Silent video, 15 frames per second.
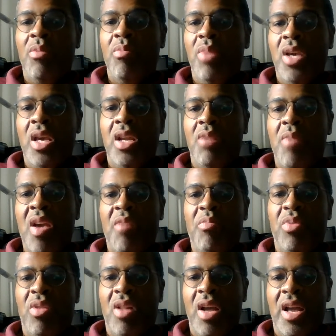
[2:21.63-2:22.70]
begin to make
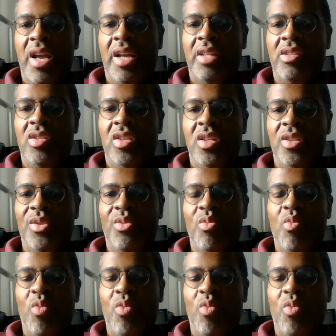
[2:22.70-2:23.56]
plans to